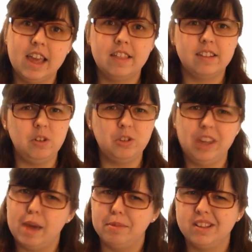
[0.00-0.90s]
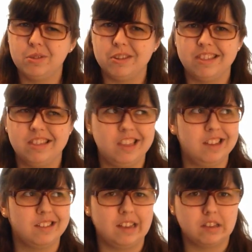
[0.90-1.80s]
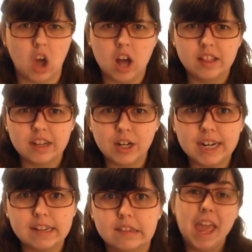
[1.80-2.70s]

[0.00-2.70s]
This usually happens with things like song lyrics.